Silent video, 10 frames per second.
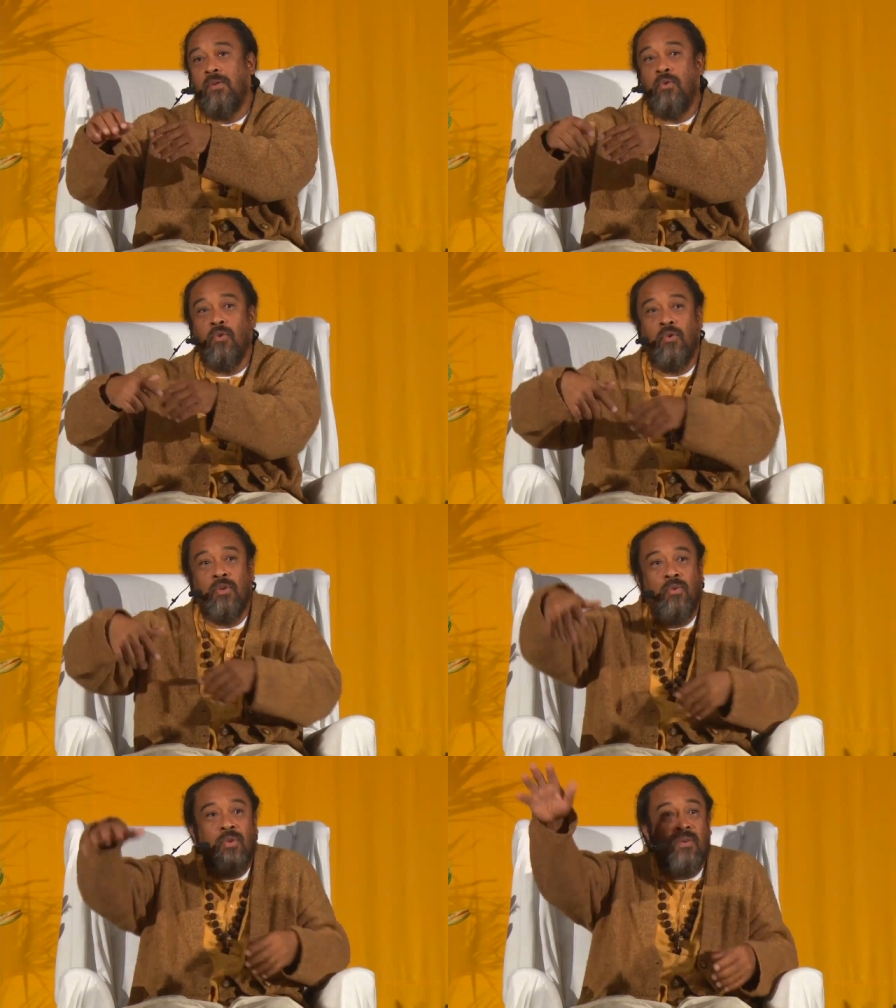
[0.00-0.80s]
You go
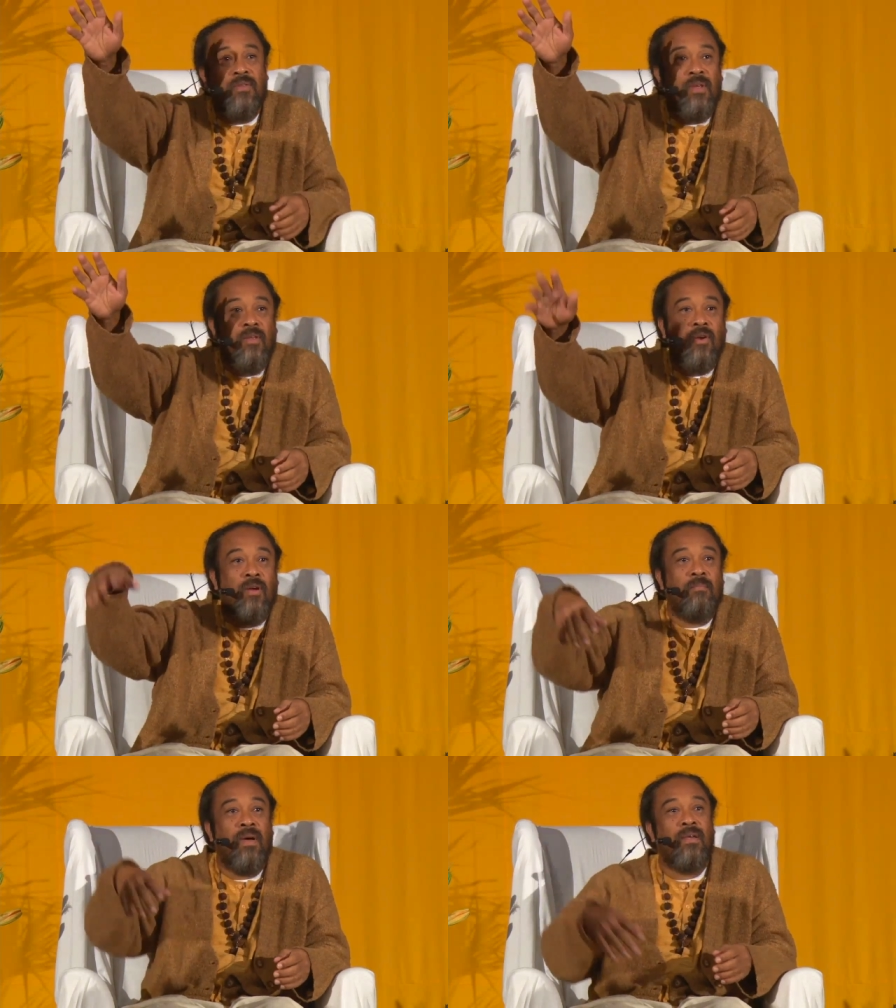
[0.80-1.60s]
and do your thing. You
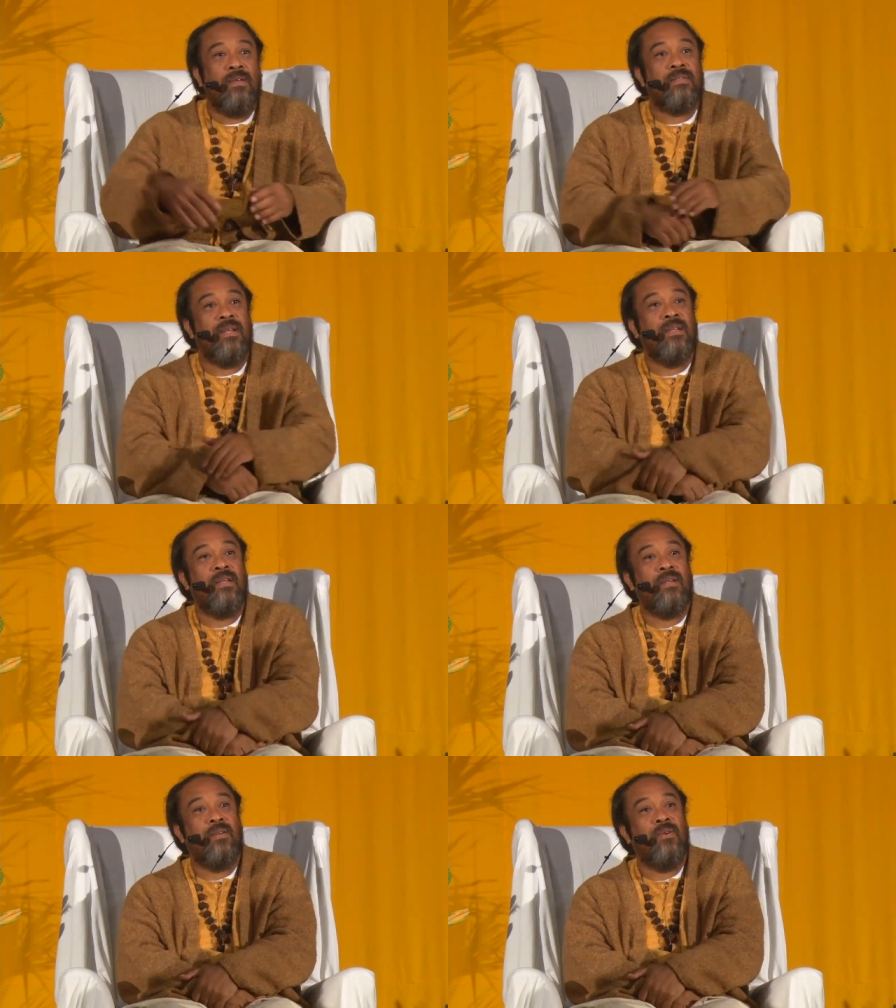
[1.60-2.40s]
come back, he's
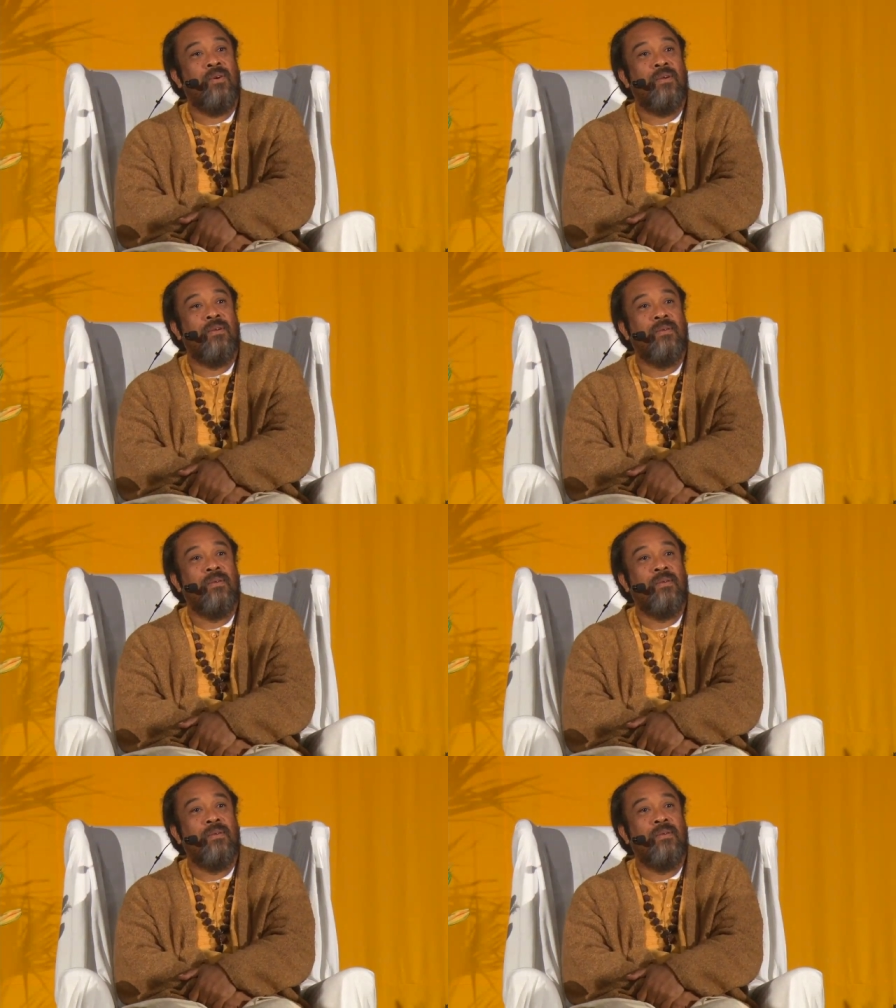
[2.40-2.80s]
standing at the door.